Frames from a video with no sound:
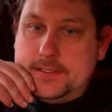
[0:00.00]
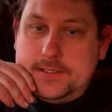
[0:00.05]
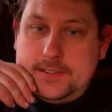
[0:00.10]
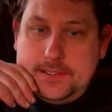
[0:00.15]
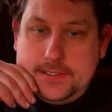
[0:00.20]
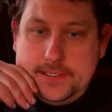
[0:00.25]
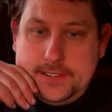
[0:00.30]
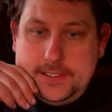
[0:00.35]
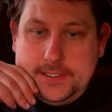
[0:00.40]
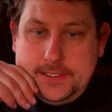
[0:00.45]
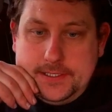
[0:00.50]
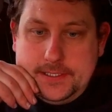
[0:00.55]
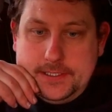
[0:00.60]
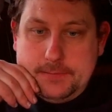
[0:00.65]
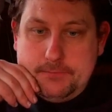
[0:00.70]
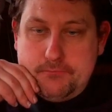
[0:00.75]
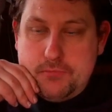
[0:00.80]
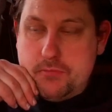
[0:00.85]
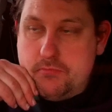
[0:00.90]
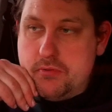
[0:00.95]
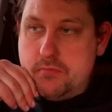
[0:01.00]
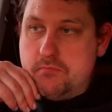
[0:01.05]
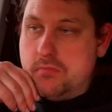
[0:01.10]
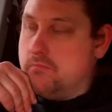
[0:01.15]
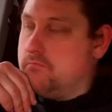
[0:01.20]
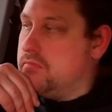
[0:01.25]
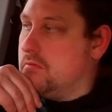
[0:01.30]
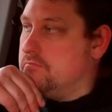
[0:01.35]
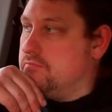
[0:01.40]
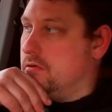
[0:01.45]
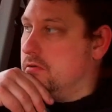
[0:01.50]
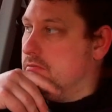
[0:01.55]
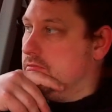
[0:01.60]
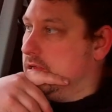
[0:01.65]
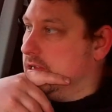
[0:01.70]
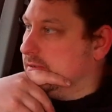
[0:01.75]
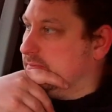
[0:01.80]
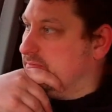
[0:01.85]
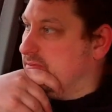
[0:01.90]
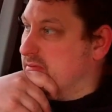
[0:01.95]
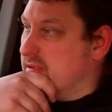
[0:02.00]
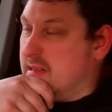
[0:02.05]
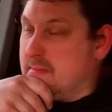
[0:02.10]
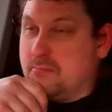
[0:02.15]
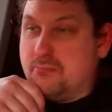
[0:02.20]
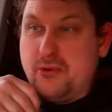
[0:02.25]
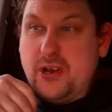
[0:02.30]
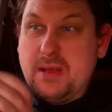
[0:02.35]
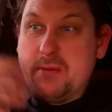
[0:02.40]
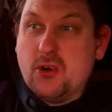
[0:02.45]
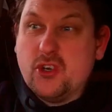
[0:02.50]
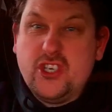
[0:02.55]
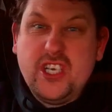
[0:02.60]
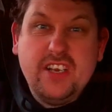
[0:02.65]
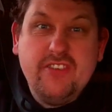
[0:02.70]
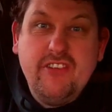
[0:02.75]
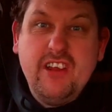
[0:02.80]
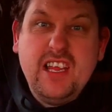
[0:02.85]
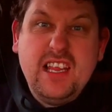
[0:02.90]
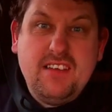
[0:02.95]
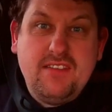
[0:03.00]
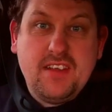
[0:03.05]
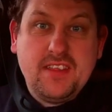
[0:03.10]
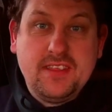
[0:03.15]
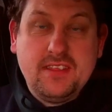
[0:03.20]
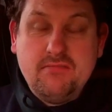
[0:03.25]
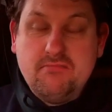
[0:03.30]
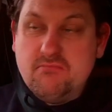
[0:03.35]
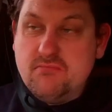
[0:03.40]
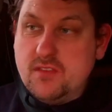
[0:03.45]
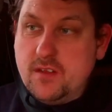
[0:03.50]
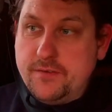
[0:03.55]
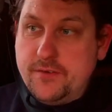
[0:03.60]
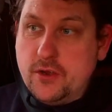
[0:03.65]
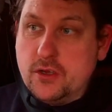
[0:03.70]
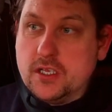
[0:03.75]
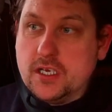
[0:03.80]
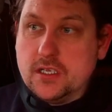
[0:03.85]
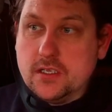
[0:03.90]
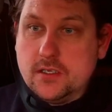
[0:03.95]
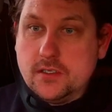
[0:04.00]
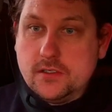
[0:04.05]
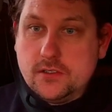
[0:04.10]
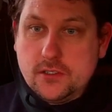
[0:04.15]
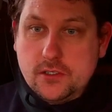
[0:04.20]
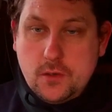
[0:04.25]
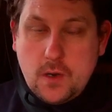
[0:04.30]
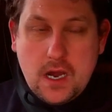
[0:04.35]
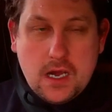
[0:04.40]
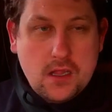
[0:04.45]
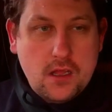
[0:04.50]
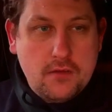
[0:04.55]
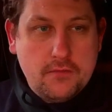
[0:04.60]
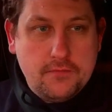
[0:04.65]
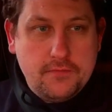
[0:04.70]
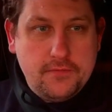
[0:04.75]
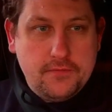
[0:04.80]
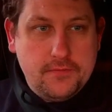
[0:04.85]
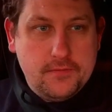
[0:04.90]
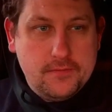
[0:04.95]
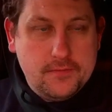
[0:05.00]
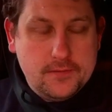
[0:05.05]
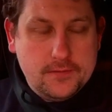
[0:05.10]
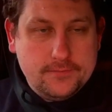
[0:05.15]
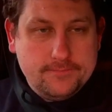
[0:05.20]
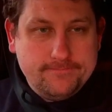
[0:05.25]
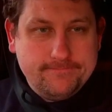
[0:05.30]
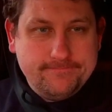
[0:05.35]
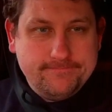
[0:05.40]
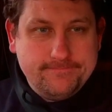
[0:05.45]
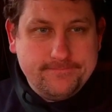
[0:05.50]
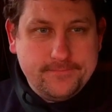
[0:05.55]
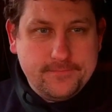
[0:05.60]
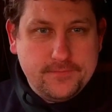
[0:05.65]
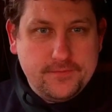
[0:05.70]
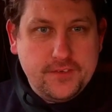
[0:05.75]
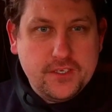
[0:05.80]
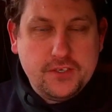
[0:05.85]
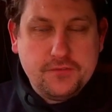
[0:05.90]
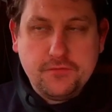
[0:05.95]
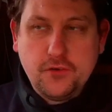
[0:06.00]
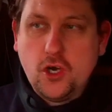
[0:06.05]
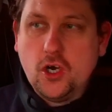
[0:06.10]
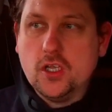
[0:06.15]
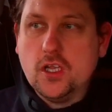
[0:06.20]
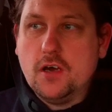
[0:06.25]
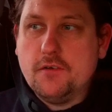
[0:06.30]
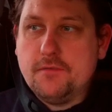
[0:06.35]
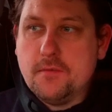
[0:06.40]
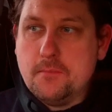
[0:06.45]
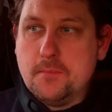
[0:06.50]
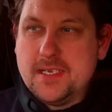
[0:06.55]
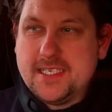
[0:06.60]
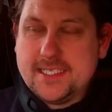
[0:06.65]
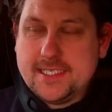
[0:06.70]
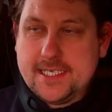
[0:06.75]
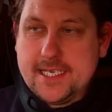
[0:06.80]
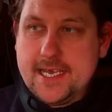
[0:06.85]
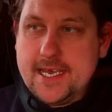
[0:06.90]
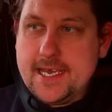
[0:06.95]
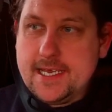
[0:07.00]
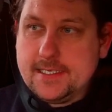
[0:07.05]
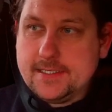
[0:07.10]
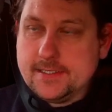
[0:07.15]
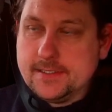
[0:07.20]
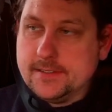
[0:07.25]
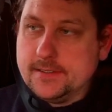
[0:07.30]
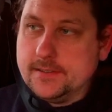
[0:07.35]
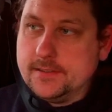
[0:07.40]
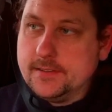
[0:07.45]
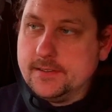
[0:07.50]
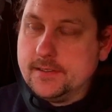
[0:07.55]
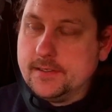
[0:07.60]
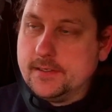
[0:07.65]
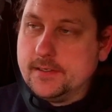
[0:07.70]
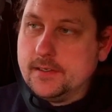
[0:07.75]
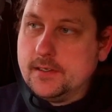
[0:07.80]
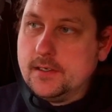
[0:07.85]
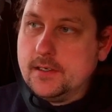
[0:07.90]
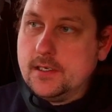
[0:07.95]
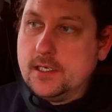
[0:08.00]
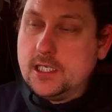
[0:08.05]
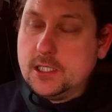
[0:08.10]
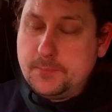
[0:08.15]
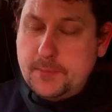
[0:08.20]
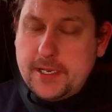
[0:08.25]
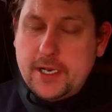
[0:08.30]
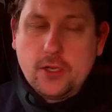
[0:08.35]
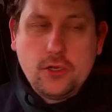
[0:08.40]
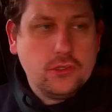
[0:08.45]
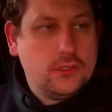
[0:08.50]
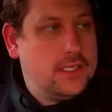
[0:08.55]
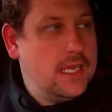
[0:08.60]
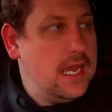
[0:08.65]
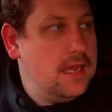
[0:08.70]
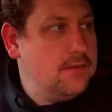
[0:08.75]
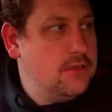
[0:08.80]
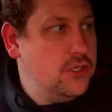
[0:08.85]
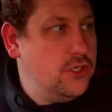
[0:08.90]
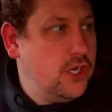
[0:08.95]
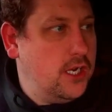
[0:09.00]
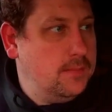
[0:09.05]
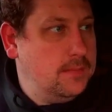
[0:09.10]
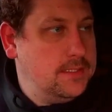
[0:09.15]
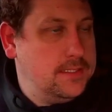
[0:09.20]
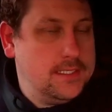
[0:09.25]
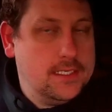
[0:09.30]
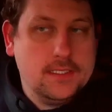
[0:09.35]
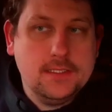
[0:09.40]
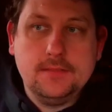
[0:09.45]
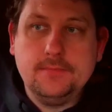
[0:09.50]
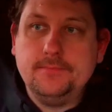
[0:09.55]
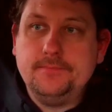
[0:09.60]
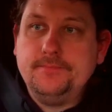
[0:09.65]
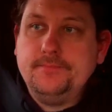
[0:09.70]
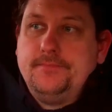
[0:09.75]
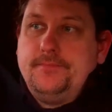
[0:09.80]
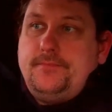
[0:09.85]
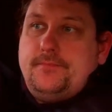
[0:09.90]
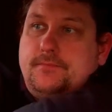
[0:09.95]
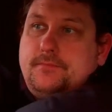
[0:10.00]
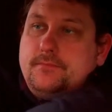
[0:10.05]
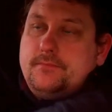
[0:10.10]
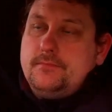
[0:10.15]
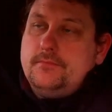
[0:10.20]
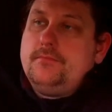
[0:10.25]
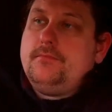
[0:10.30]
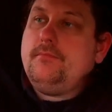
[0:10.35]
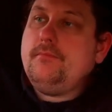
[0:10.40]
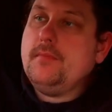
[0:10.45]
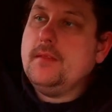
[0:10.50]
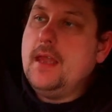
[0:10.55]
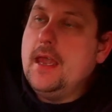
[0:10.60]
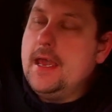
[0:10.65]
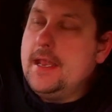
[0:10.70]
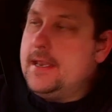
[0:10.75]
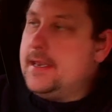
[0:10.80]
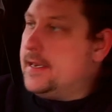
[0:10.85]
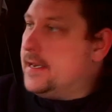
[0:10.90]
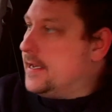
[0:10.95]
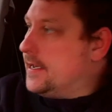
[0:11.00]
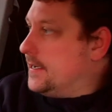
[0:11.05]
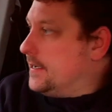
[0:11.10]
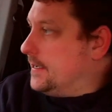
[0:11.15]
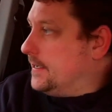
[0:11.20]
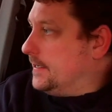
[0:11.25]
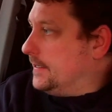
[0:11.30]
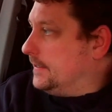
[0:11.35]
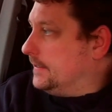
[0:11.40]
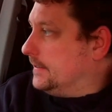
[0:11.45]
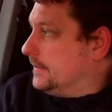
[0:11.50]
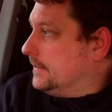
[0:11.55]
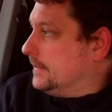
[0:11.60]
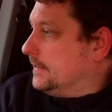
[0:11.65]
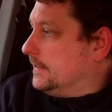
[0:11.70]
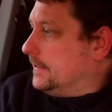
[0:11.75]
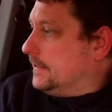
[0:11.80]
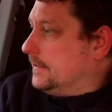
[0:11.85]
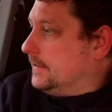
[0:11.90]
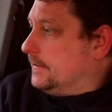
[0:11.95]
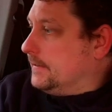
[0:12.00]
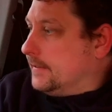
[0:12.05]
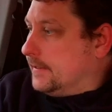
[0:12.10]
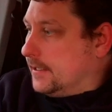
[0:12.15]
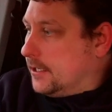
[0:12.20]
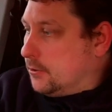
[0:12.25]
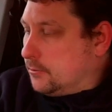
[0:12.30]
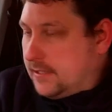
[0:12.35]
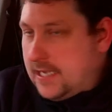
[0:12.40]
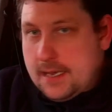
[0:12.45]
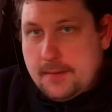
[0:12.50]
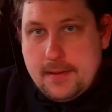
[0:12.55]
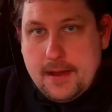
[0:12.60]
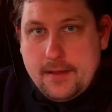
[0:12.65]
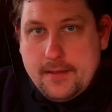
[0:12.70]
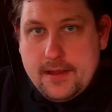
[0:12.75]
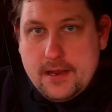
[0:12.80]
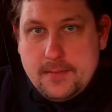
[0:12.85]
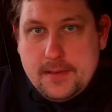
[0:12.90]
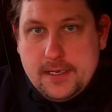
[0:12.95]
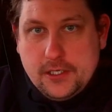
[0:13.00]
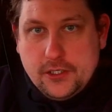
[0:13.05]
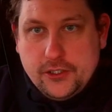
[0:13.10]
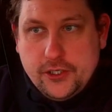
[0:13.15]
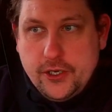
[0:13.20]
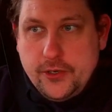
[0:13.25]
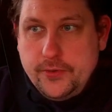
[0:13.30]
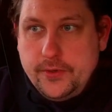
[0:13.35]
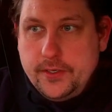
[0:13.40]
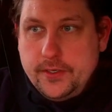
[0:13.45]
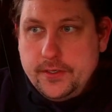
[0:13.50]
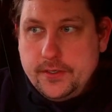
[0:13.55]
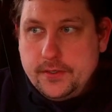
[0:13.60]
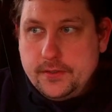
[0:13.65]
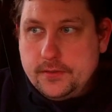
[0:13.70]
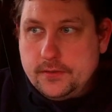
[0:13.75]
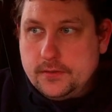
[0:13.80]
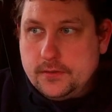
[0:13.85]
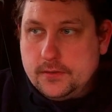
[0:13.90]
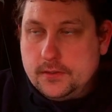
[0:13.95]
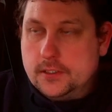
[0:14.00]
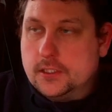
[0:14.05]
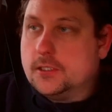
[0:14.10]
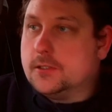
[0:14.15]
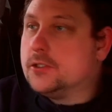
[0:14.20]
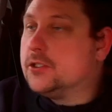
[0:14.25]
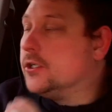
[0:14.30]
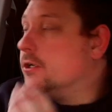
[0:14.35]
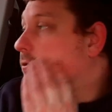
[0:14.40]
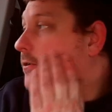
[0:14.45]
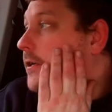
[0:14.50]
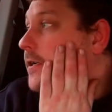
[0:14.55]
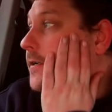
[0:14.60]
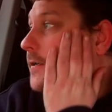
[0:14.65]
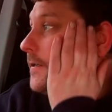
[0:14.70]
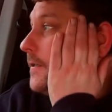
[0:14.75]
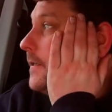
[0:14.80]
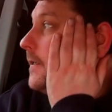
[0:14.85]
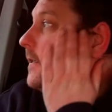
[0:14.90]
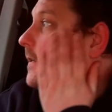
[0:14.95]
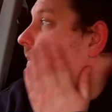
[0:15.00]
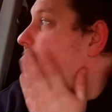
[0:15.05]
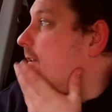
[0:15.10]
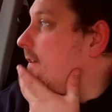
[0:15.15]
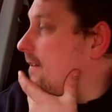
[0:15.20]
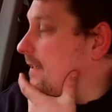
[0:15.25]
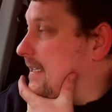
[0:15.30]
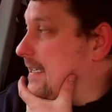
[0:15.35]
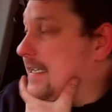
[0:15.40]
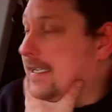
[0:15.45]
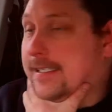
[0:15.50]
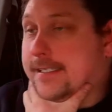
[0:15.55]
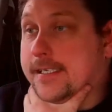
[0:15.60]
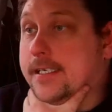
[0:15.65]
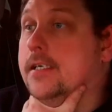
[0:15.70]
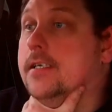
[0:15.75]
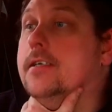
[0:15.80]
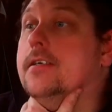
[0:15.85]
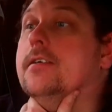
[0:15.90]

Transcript: That's pretty much it, really. I've had a few little ones, quite a lot of fish fall off and mistakes, and it's been a good day. I've enjoyed myself, and I hope to get back there a bit soon, you know, sooner than later.